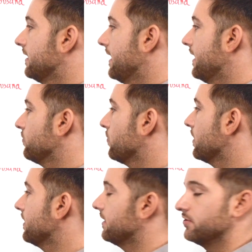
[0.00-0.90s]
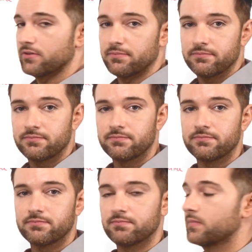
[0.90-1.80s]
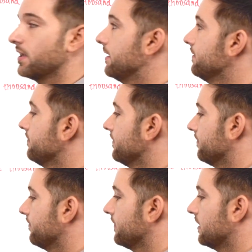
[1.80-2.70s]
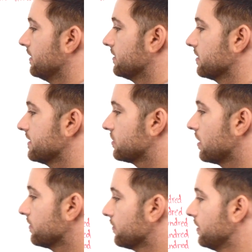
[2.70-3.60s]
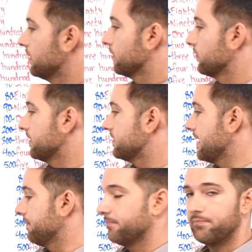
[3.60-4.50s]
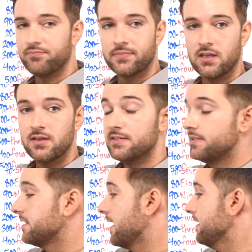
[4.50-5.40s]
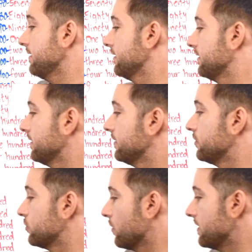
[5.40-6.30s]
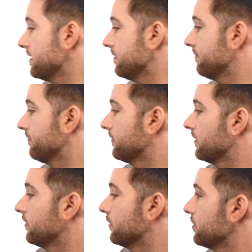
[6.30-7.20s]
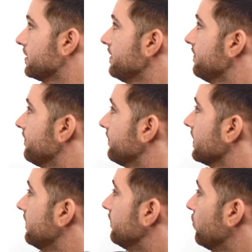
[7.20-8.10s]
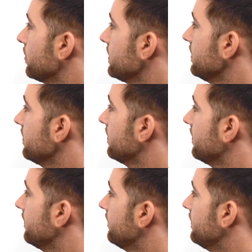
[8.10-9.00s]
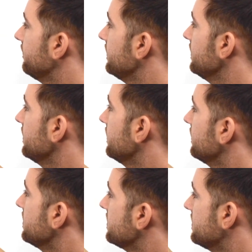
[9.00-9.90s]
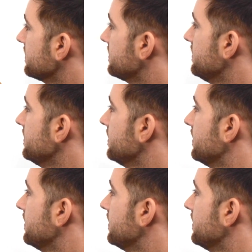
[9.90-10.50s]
and 100. Okay, so let's start with 10. 10, 20, 30, 40, 50, 60,